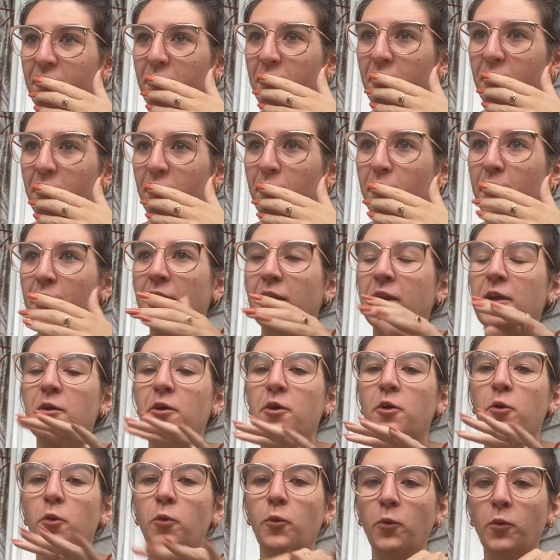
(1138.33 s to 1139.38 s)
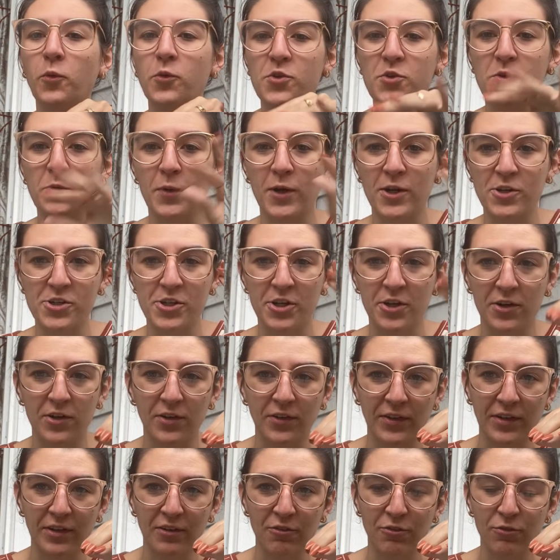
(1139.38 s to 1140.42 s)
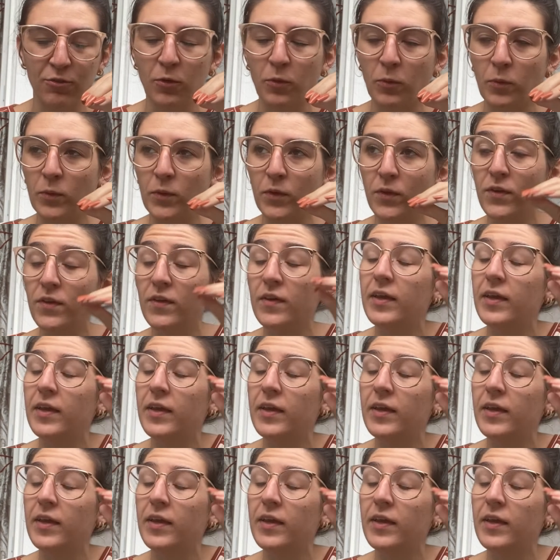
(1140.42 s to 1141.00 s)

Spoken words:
really cool to watch it all unfold,